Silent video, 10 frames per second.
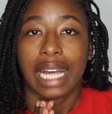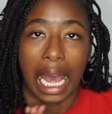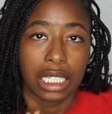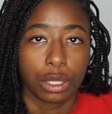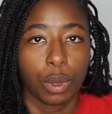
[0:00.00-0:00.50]
I
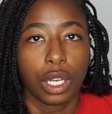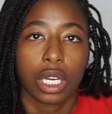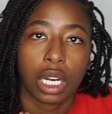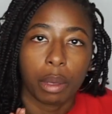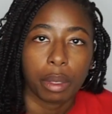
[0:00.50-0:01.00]
just wanted to
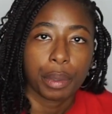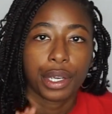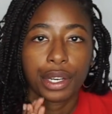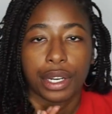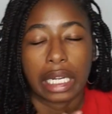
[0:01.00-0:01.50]
come up
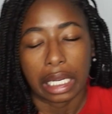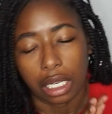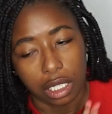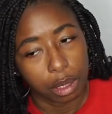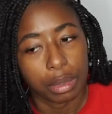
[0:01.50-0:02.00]
here and
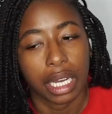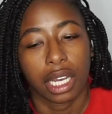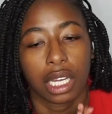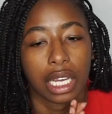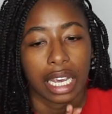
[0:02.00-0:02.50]

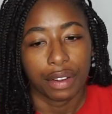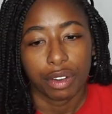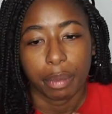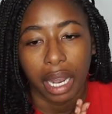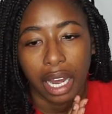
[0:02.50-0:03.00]
update
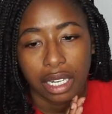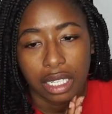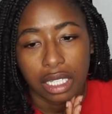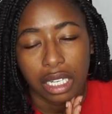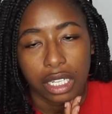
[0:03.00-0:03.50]
everybody
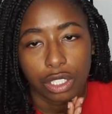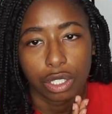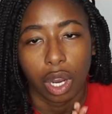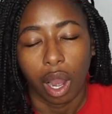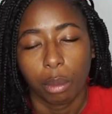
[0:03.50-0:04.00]
to let you
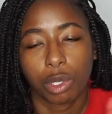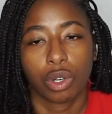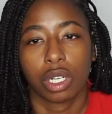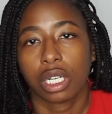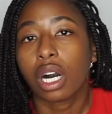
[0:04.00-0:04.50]
know I'm doing
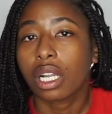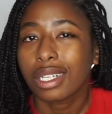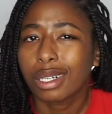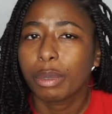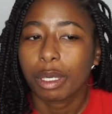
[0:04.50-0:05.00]
a
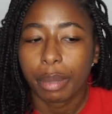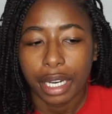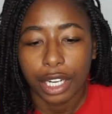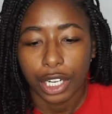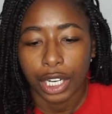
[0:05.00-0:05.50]
little bit
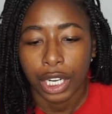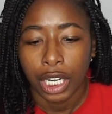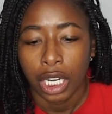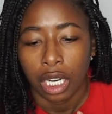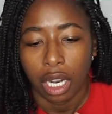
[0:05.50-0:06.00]
better,
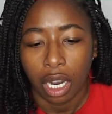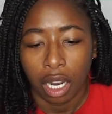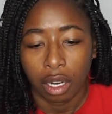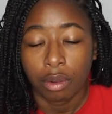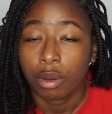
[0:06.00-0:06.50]

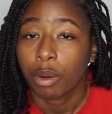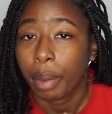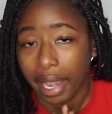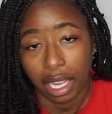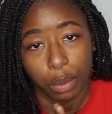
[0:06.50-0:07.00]

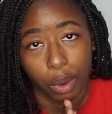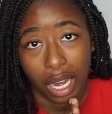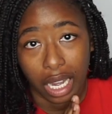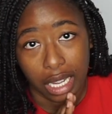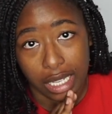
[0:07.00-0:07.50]
pain
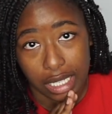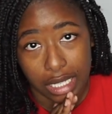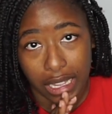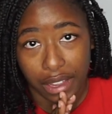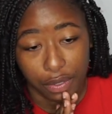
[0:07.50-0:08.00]
wise,
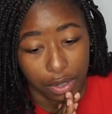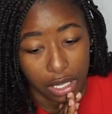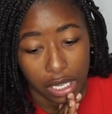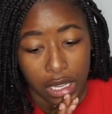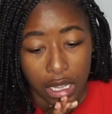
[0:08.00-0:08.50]

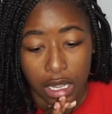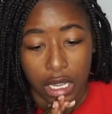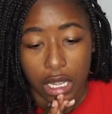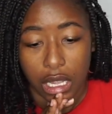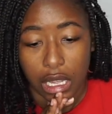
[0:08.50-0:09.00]
thankfully.
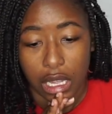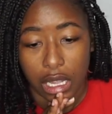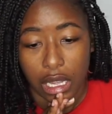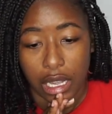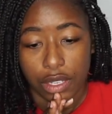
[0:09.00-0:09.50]

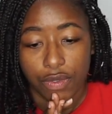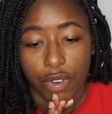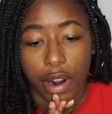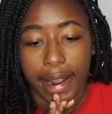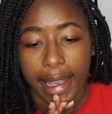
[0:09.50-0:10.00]
As
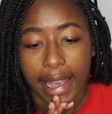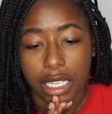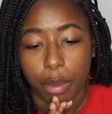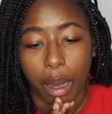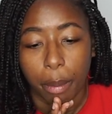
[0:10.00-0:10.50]
far as
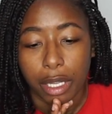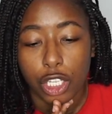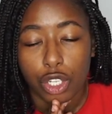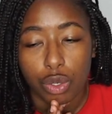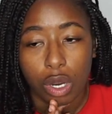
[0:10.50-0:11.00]
my
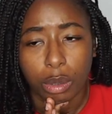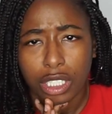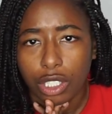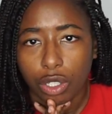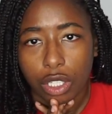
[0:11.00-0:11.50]
mental, I'm
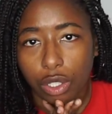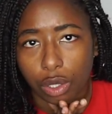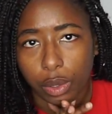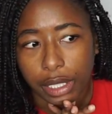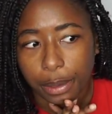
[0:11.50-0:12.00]
still going
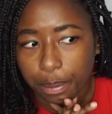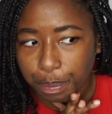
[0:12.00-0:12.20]
through it,